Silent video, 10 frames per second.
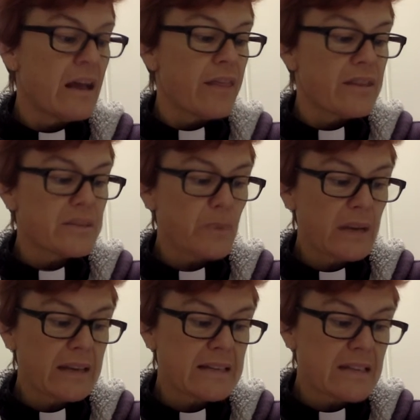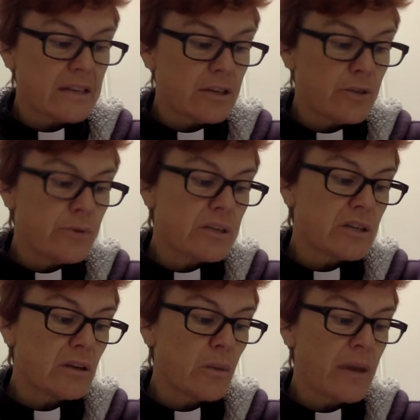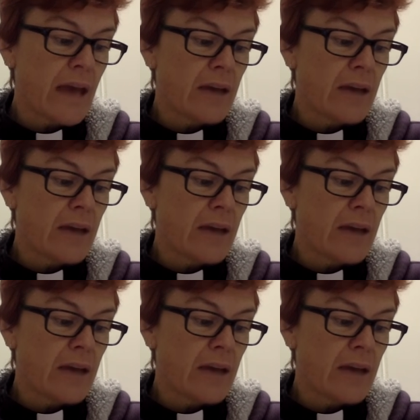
This will continue until we are